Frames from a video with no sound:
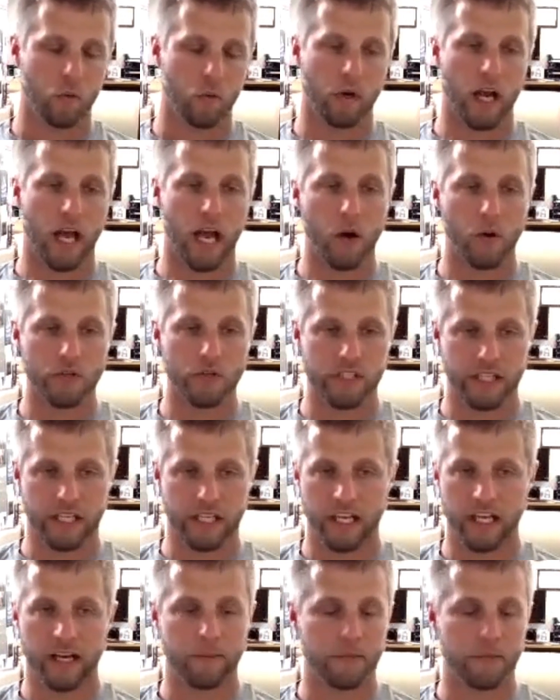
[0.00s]
When I was a
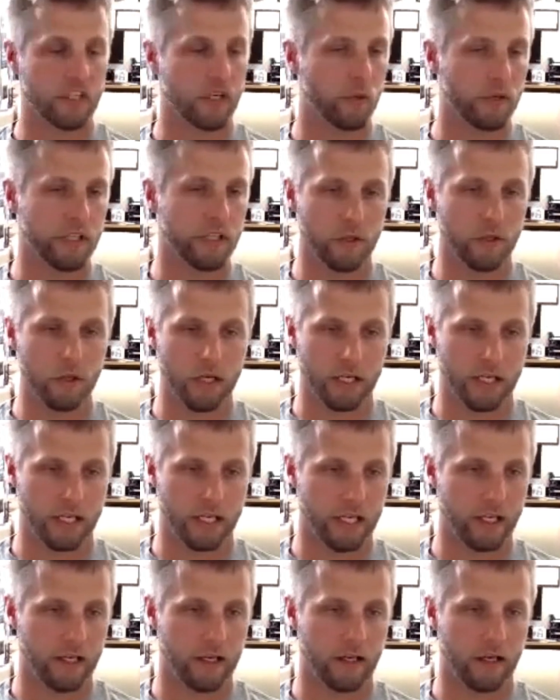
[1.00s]
kid, I'm sure when you were a
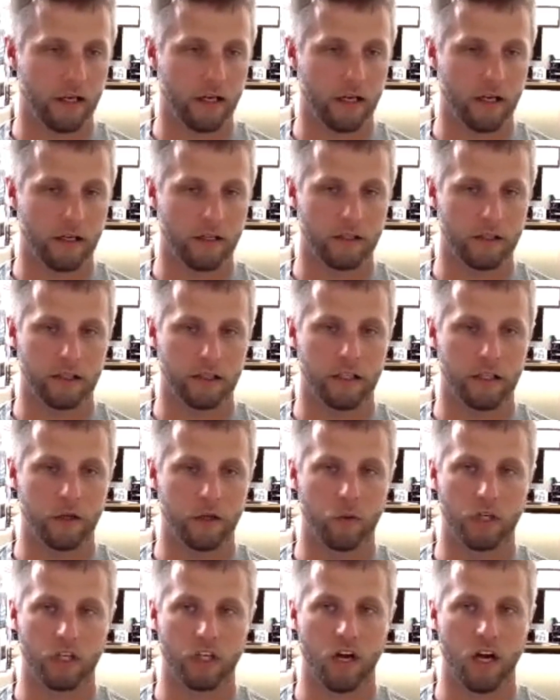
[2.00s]
kid,
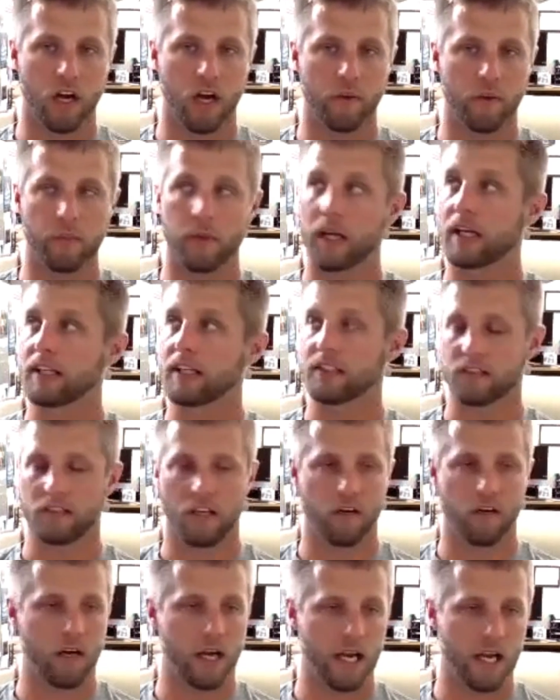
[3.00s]
you were gone by
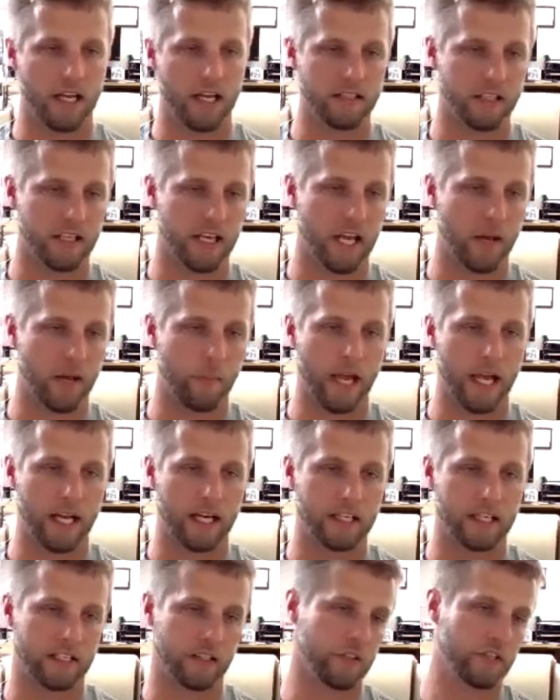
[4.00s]
sunrise and not
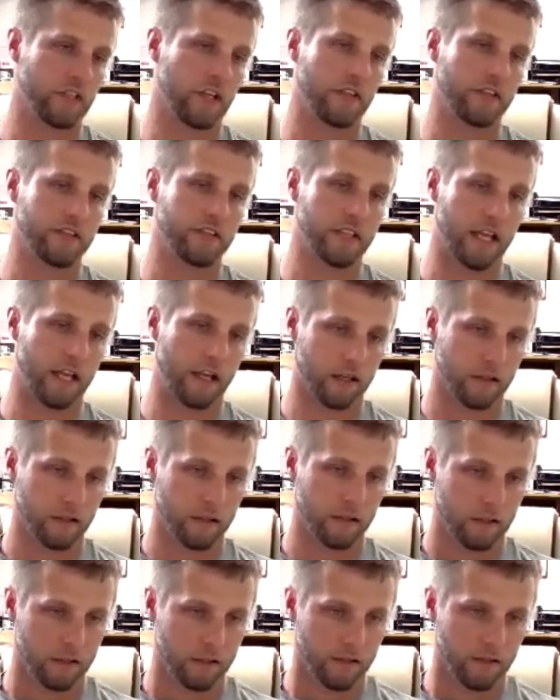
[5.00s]
back until sunset,
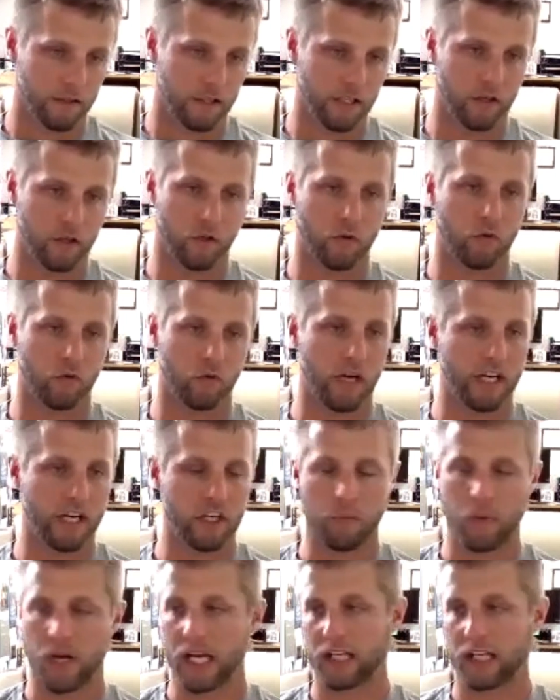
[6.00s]
riding
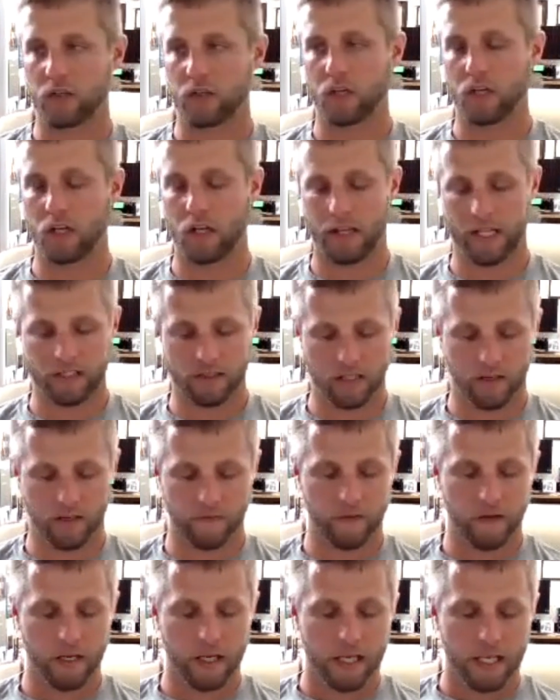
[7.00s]
your bike, doing all that
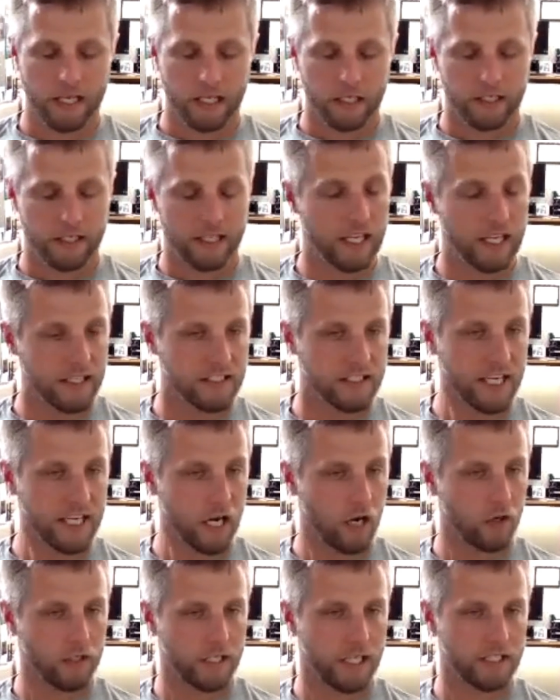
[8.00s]
stuff. Kids
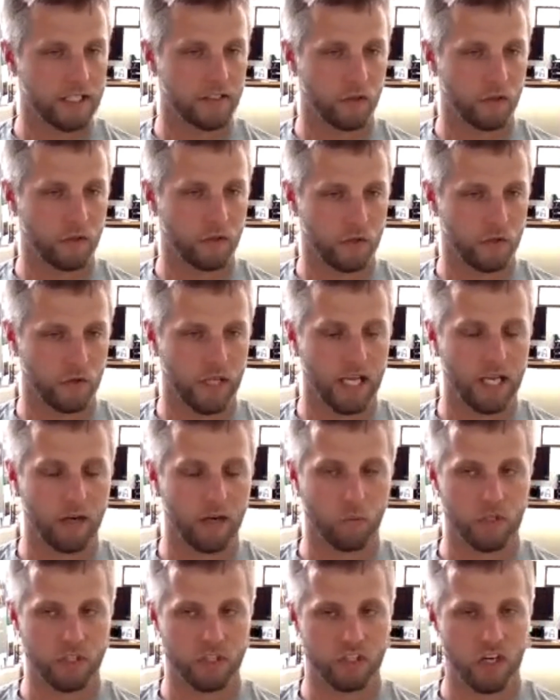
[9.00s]
nowadays don't do
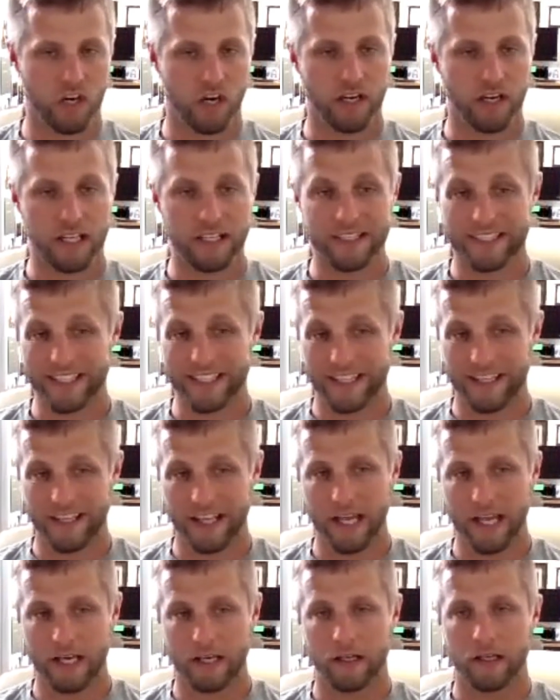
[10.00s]
that, and we're starting to see
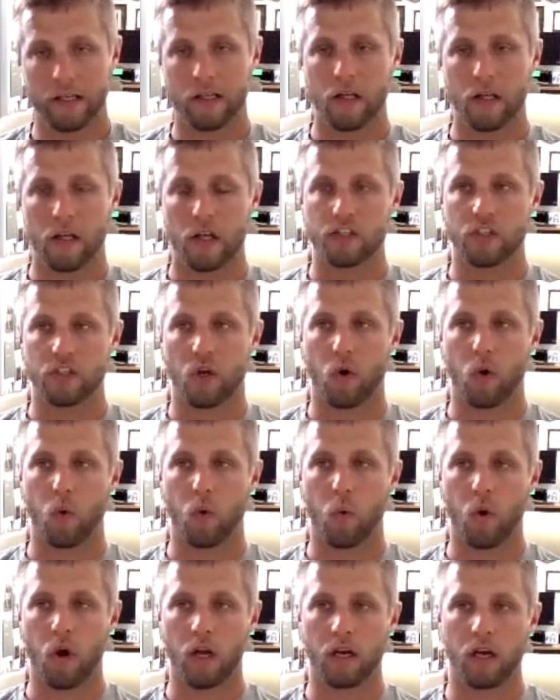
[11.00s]
that. So
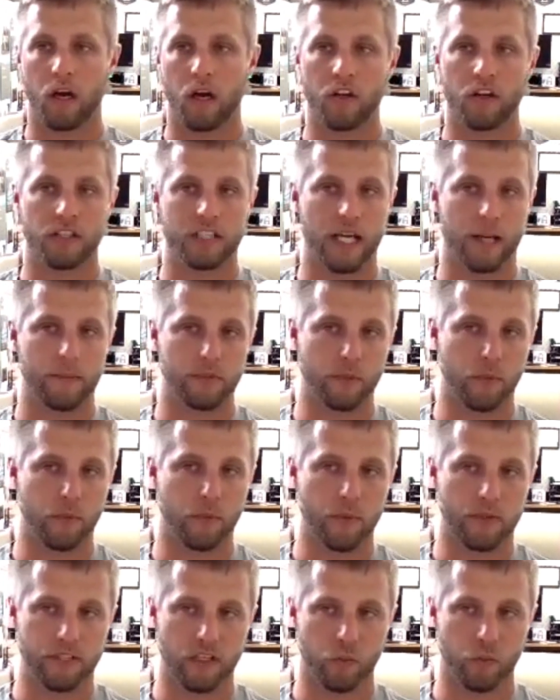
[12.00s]
what other types of
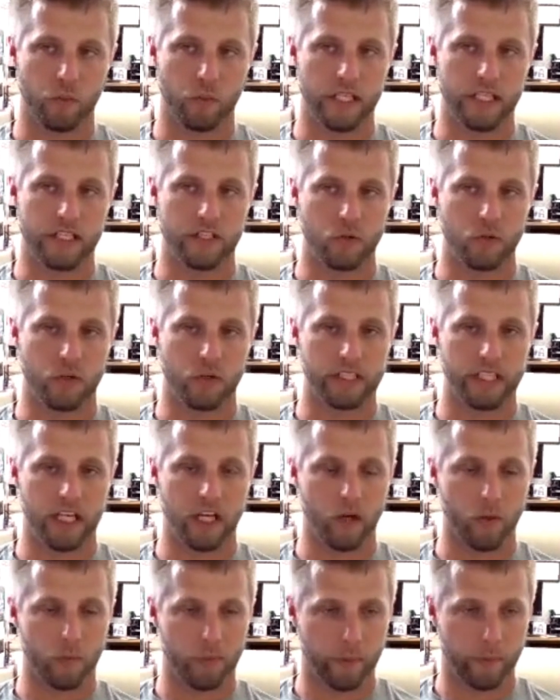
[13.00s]
movements are we doing to
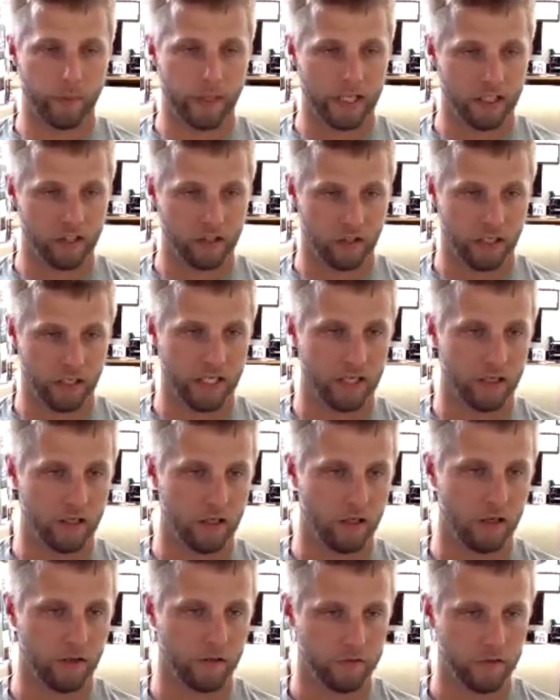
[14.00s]
help them integrate?
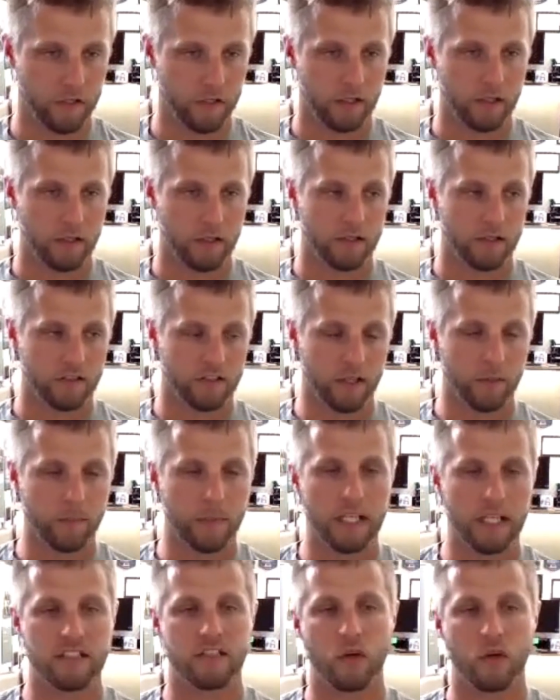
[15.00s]
Of
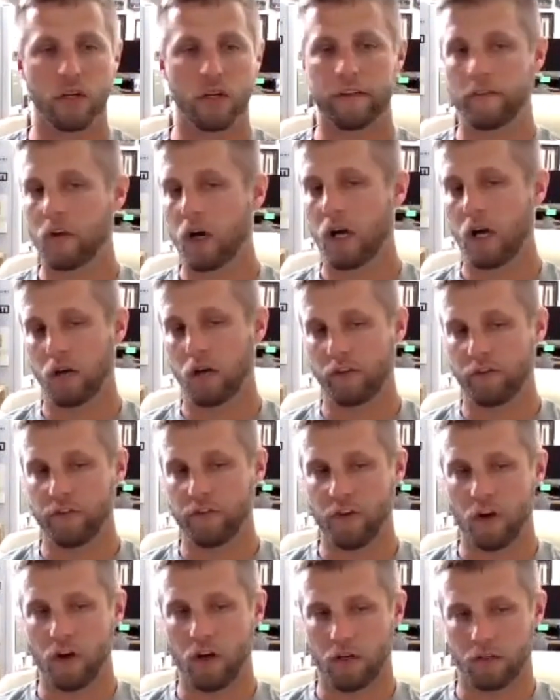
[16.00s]
some kids don't even know how to
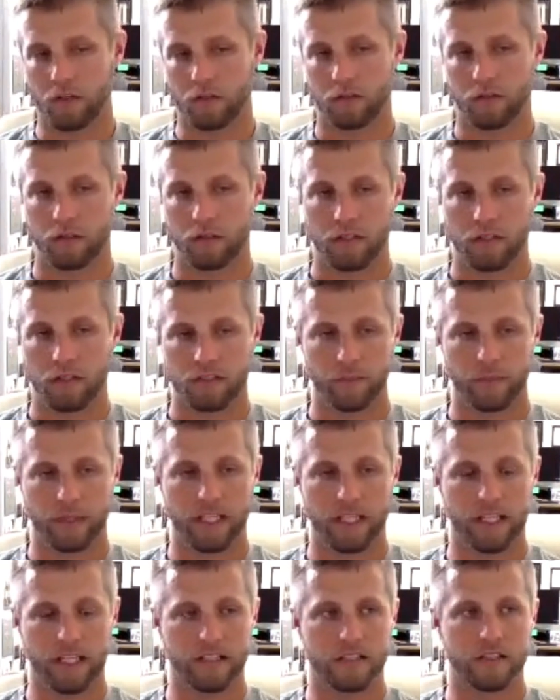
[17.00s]
fall. Some
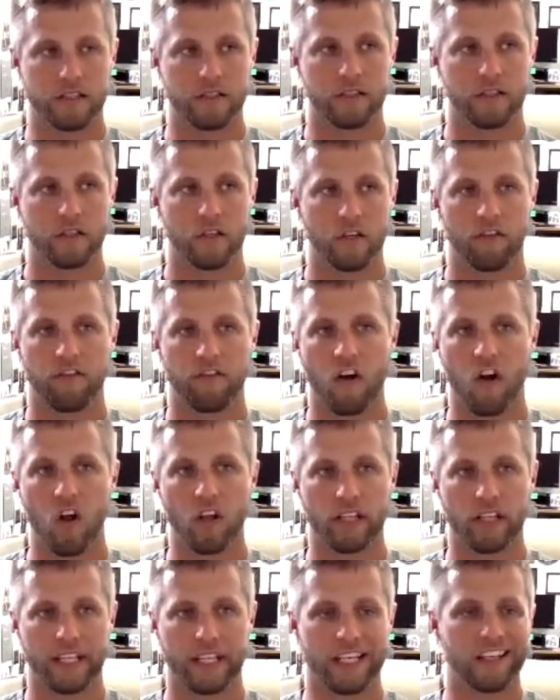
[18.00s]
kids
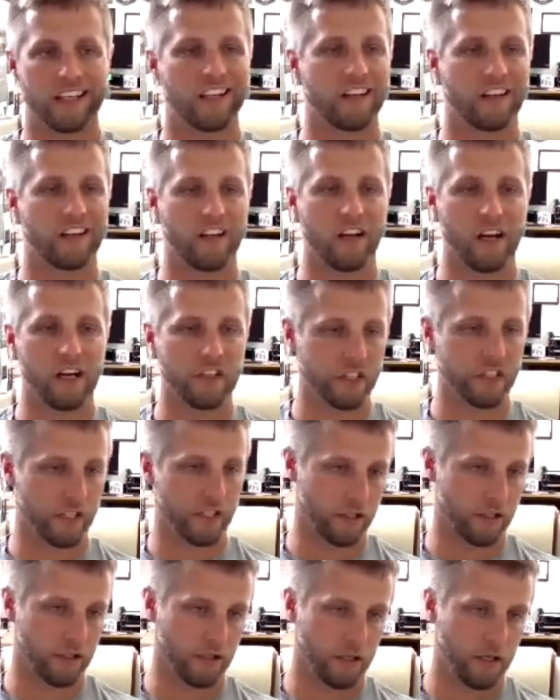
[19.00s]
fall and get a concussion.